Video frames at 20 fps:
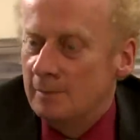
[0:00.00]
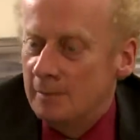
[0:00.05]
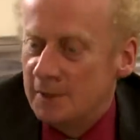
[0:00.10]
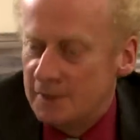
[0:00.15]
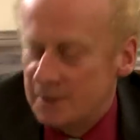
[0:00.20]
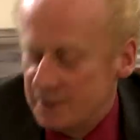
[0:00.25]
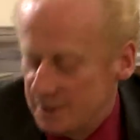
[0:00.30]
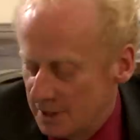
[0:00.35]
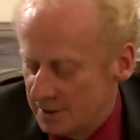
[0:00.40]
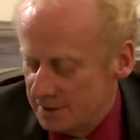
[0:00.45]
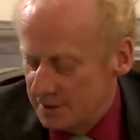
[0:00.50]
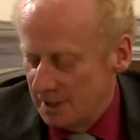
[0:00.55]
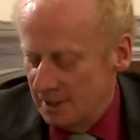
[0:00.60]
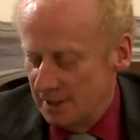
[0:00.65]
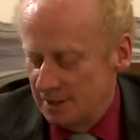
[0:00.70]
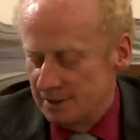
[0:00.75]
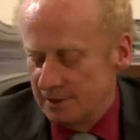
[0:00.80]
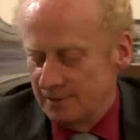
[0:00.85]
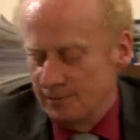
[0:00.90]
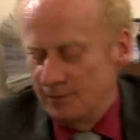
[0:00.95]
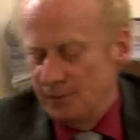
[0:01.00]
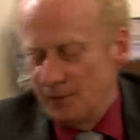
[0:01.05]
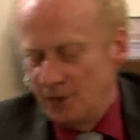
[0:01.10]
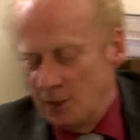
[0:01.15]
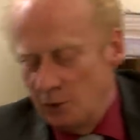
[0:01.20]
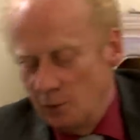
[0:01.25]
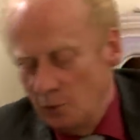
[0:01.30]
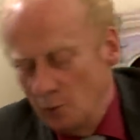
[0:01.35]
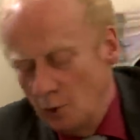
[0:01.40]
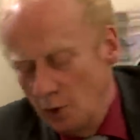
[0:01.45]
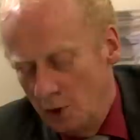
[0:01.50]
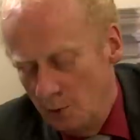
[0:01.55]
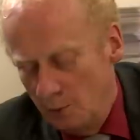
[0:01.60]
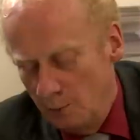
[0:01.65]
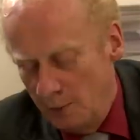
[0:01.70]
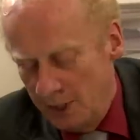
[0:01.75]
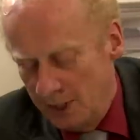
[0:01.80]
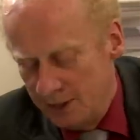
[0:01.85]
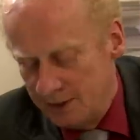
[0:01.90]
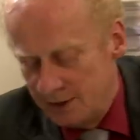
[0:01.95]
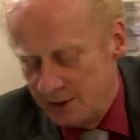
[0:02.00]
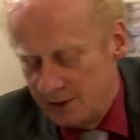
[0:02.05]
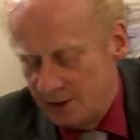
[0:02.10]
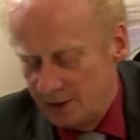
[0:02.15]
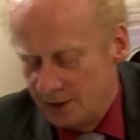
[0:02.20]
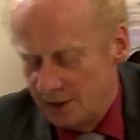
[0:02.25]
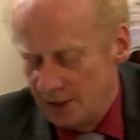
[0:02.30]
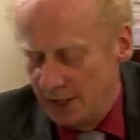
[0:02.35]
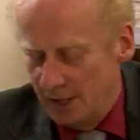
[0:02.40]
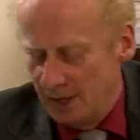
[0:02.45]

Mrs. Katseli, you were Minister